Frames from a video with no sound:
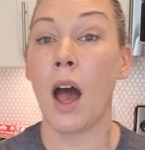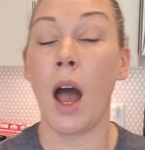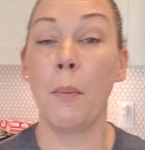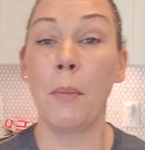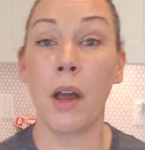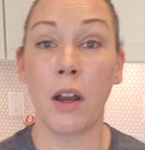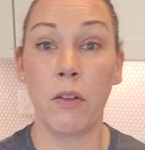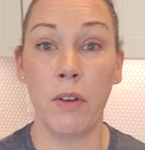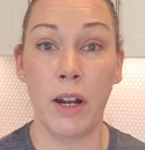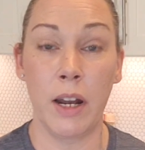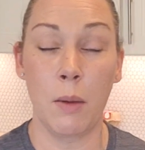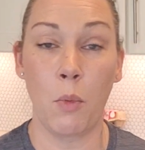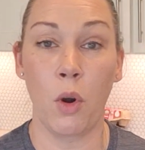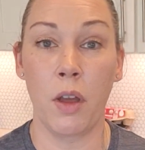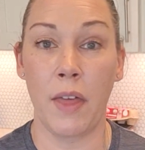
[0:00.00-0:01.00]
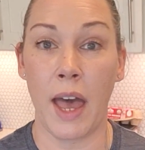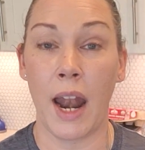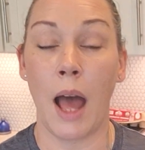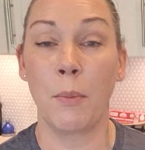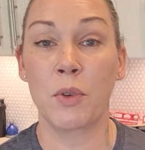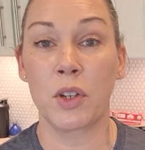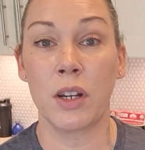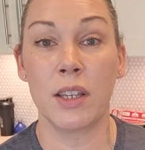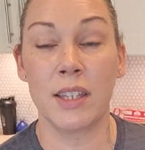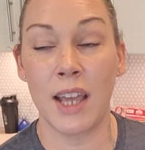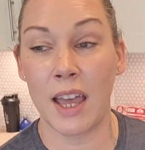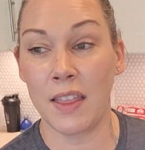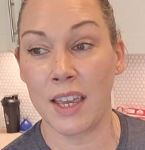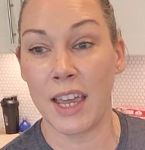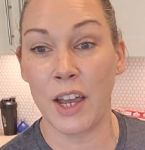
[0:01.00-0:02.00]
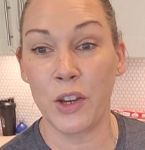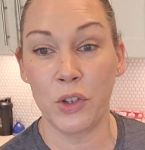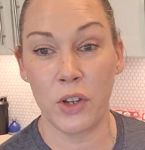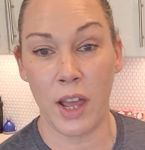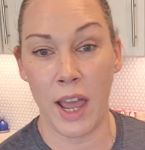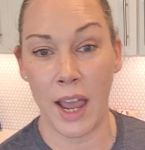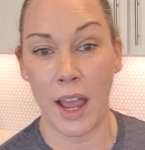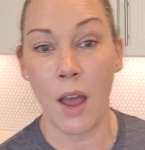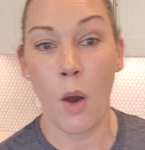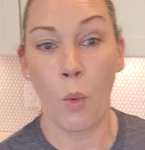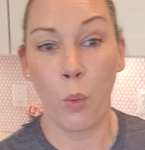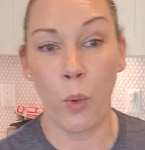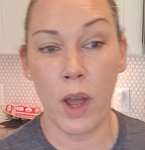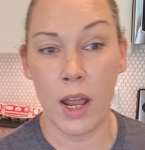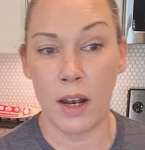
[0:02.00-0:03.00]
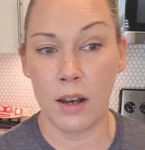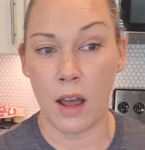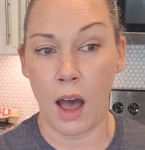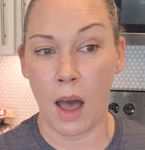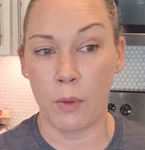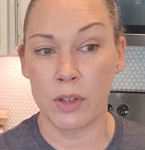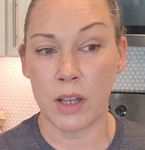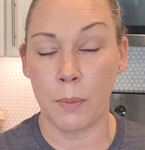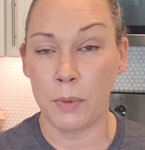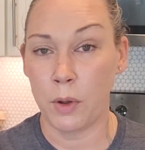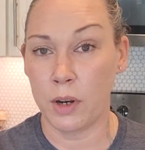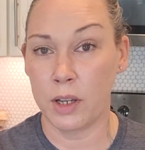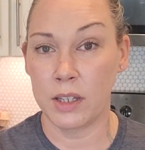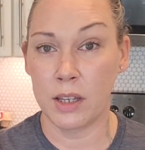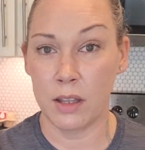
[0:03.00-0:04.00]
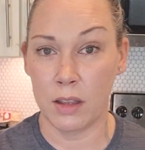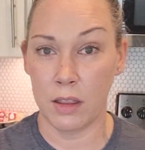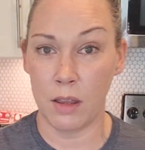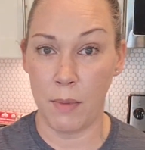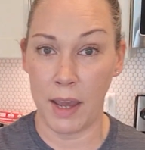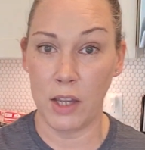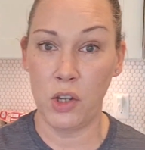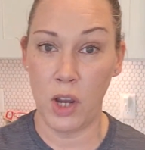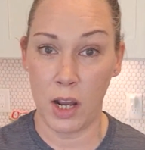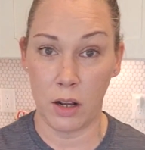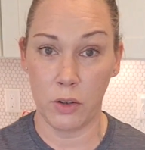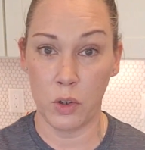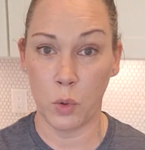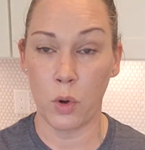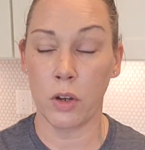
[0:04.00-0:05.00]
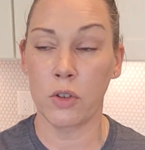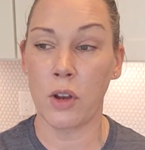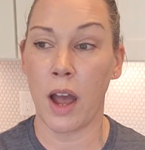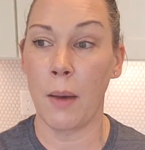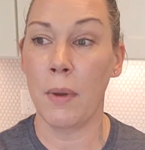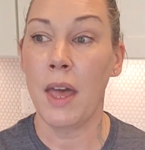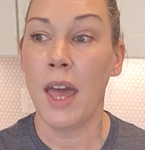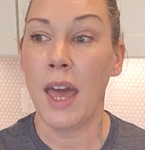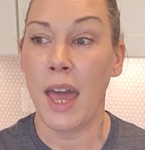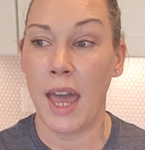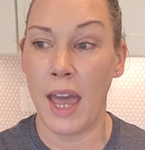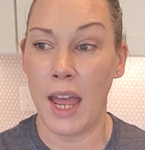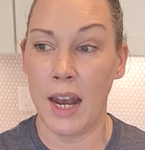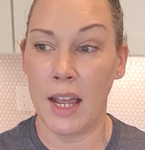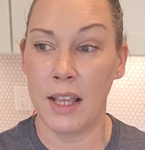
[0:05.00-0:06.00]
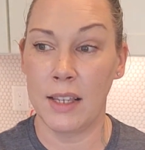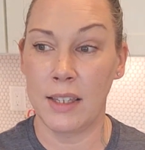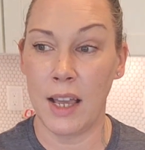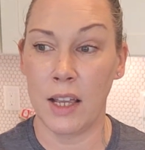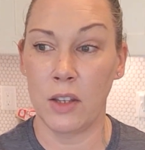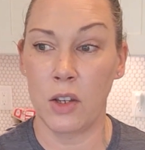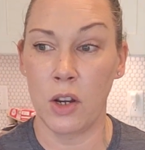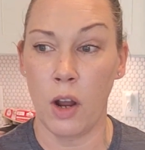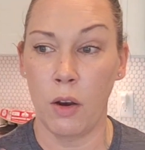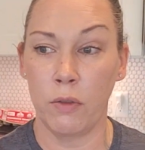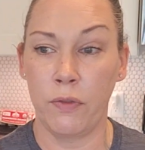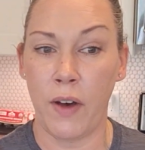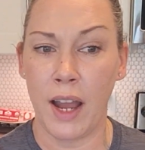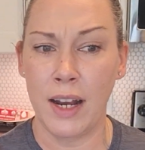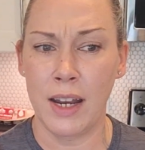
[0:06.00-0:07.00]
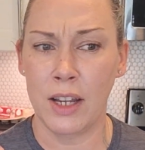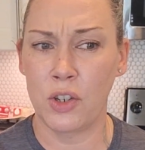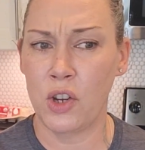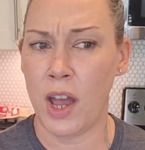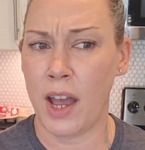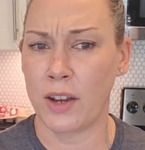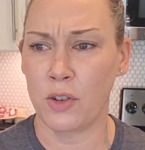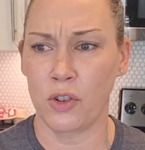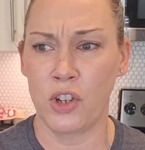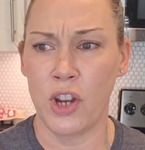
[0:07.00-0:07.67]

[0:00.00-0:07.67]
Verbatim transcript: I'm not gonna read any more of that. I'm just gonna say that yesterday, when I was uploading to the main channel, Squirrel Tribe, and it said, you know, finding checks or